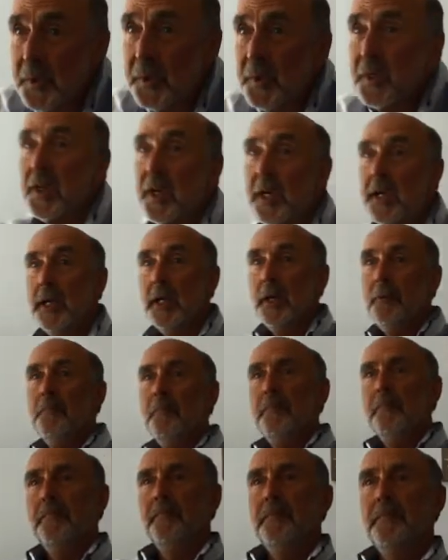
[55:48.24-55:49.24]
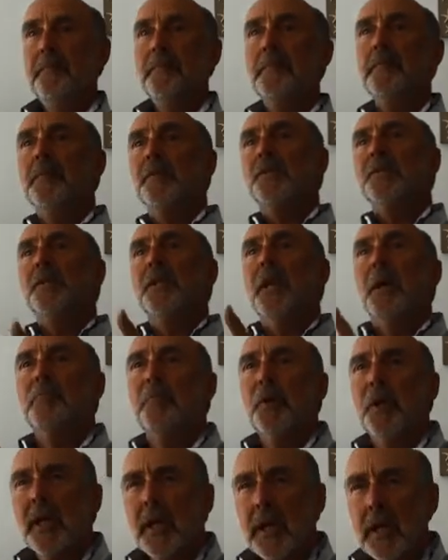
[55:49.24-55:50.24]
are the same, it's the
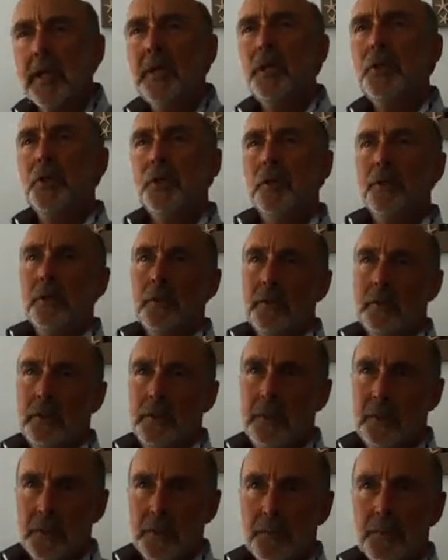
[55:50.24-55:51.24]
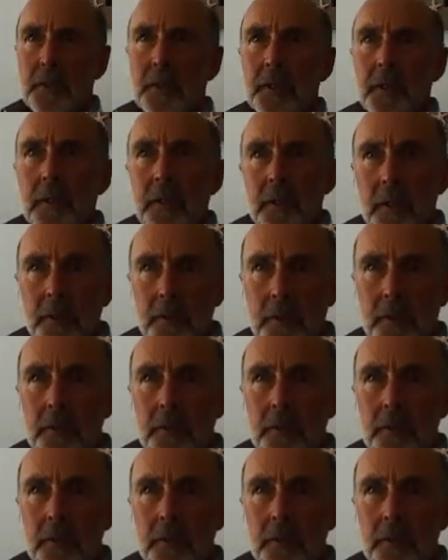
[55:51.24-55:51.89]
application that needs to be geared